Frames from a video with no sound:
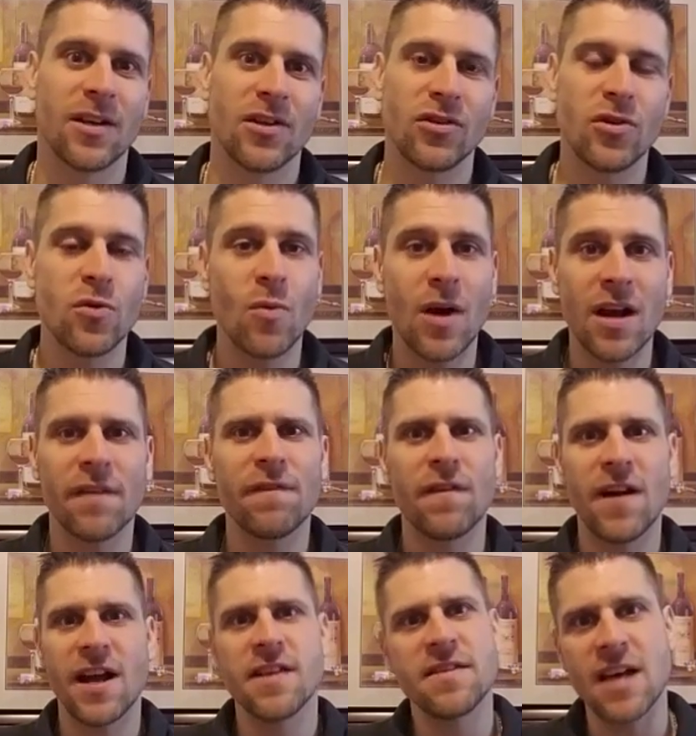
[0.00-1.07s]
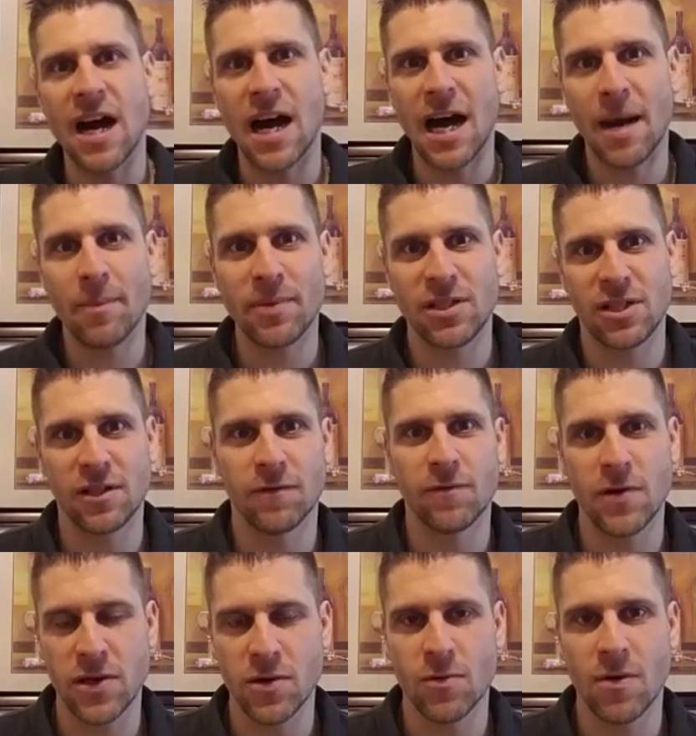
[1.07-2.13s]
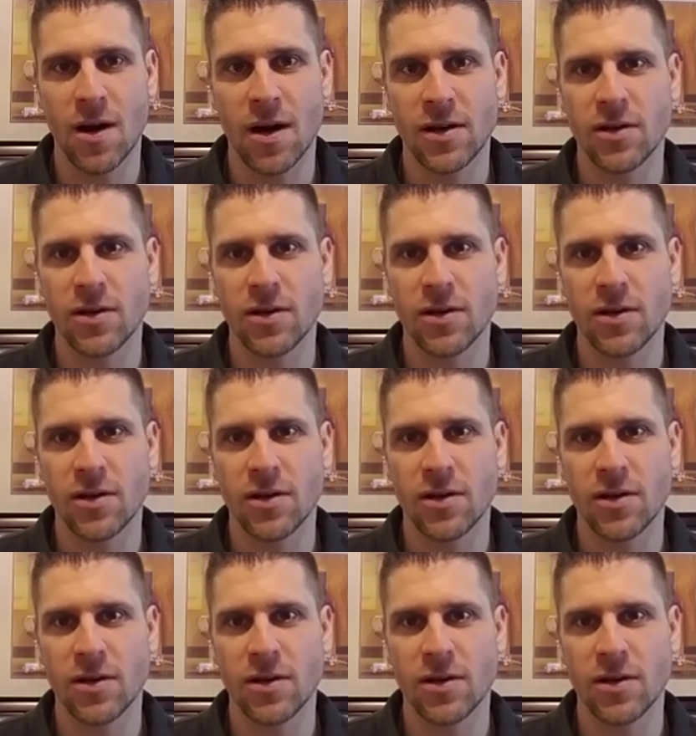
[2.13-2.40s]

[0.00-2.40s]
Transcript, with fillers: So you want to find the opposite of what you are.